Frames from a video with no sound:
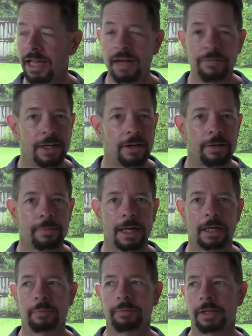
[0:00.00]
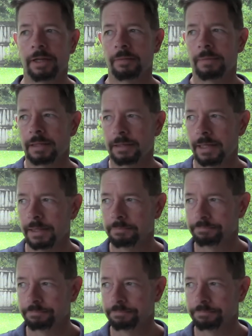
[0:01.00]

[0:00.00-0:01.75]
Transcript: ever hear anybody complaining about that.